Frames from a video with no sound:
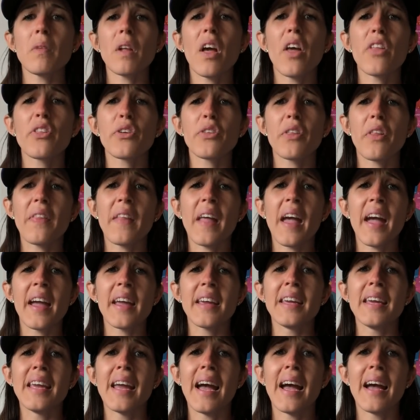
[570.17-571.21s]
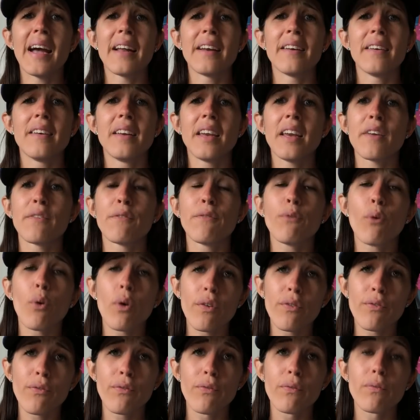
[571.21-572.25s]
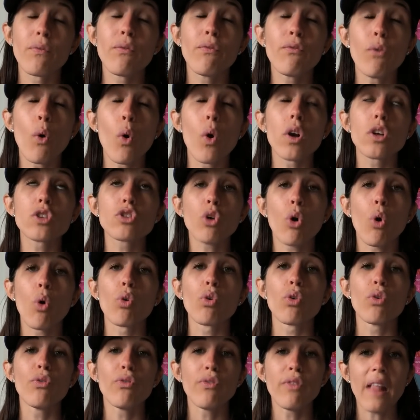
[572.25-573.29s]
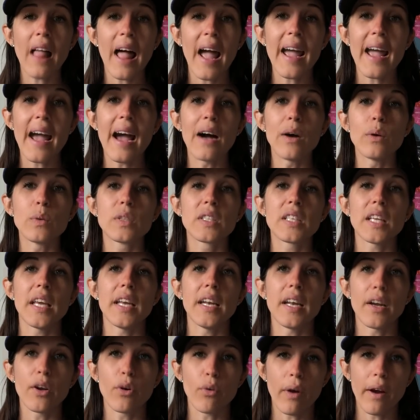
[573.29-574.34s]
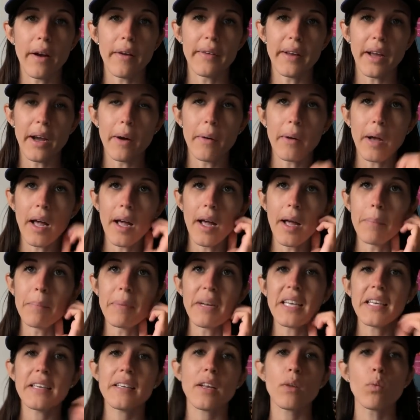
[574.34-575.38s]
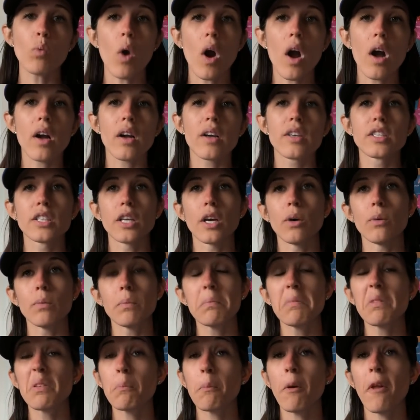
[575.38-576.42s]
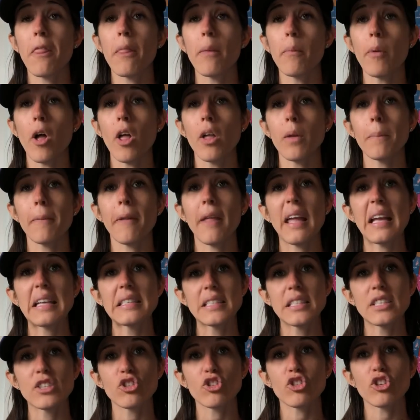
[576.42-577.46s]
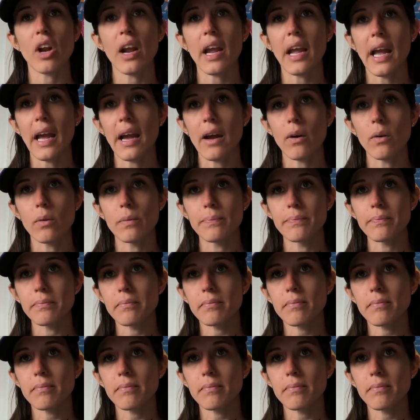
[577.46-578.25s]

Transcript: Other than that, he had four total flyouts and a ground out. But he did walk, so he's putting the ball in play. Didn't strike out.